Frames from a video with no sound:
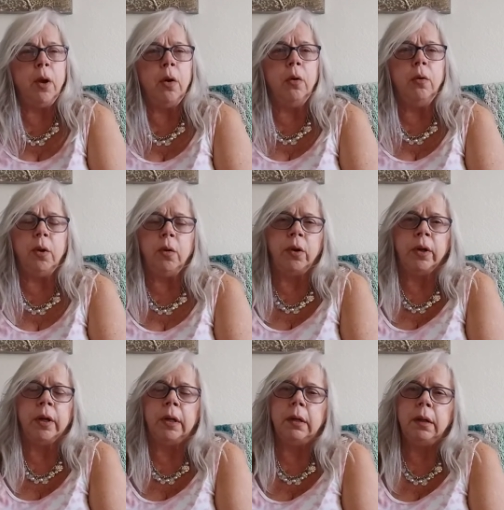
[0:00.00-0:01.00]
though, you
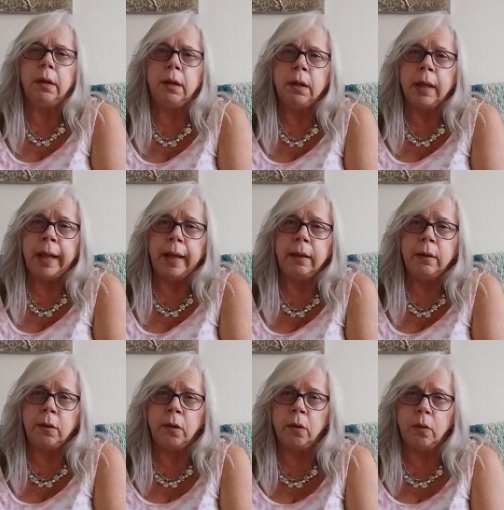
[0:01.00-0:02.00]
could,
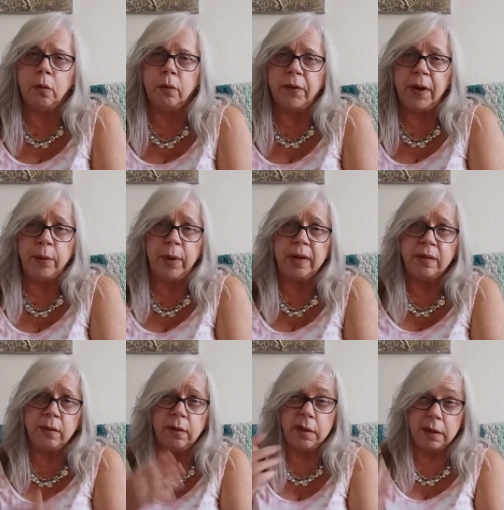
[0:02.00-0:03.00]
like, do
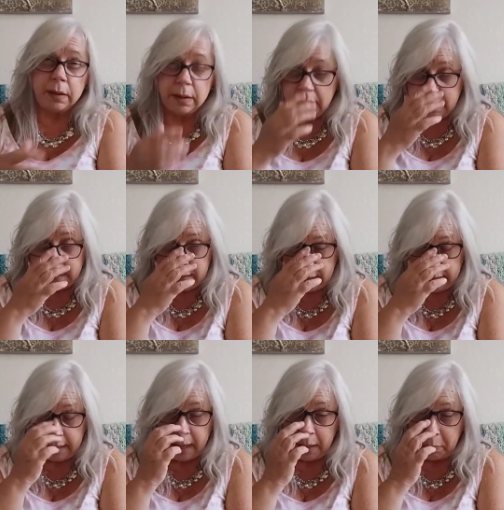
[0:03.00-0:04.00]
fundraisers and things
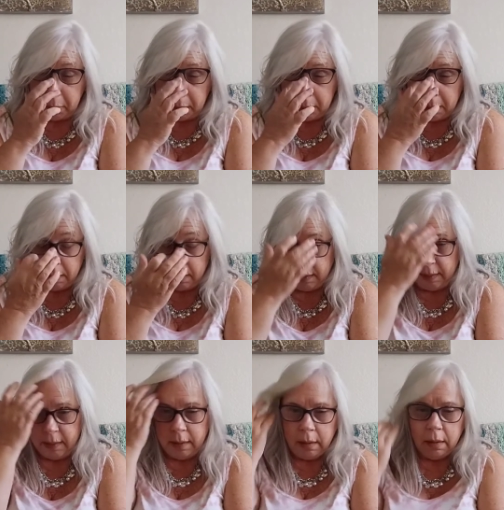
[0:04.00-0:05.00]
like that, but
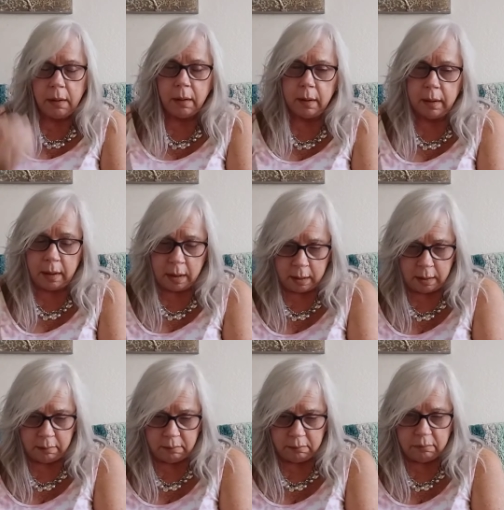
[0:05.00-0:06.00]

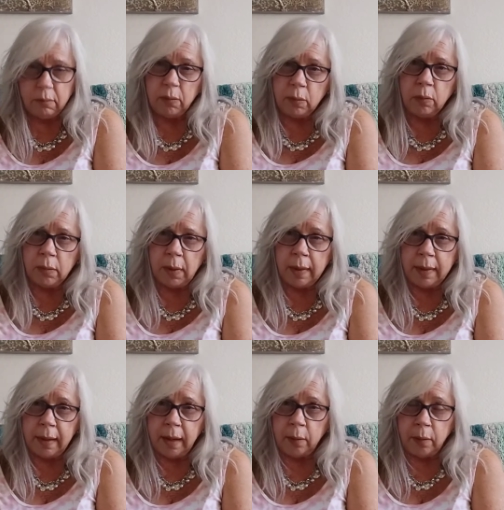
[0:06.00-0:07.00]
um, I
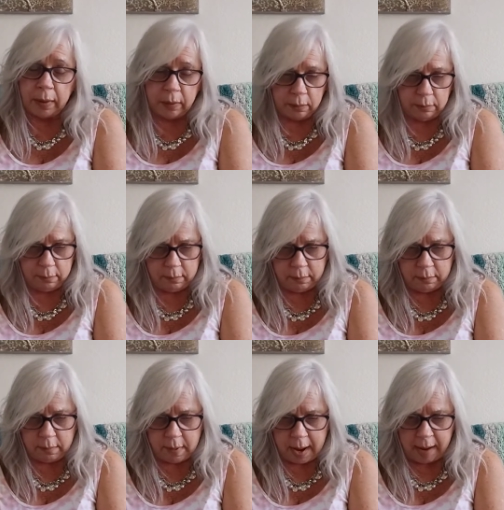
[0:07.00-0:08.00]
think I'd rather
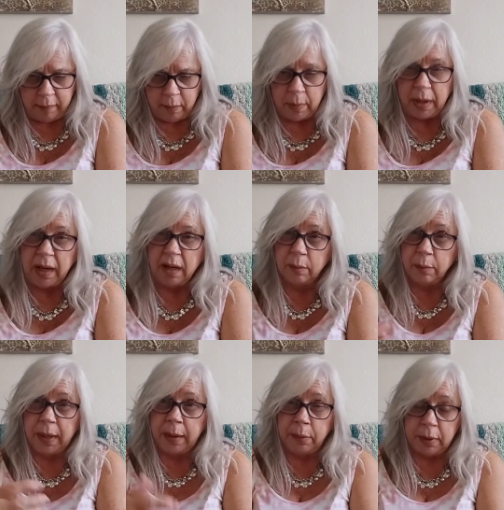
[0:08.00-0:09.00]
have the money to
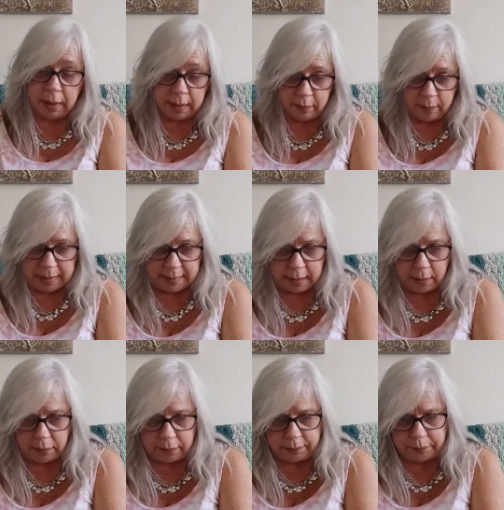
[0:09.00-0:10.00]
be able to give myself.